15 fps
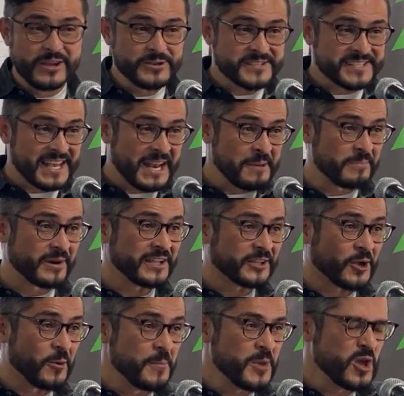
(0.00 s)
When you
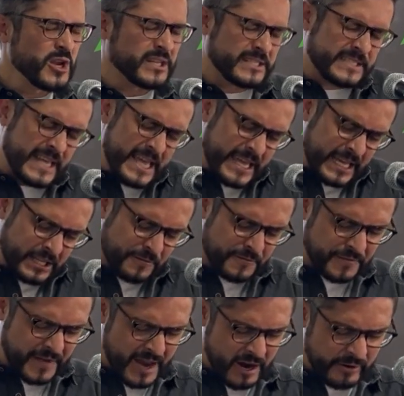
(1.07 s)
celebrate communion, take
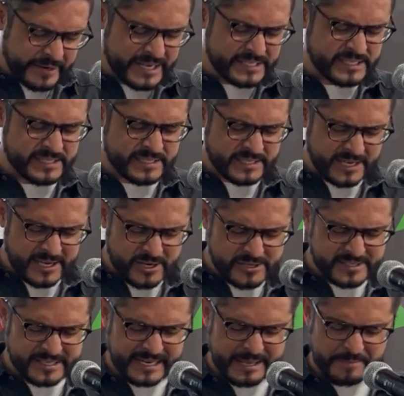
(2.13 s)
it very
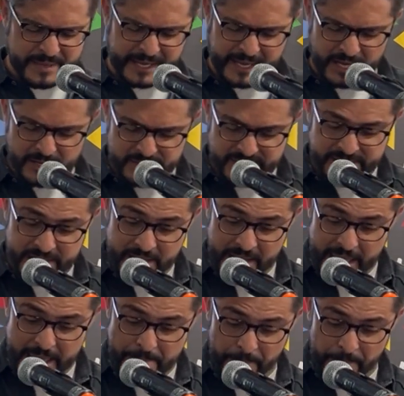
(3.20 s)
seriously because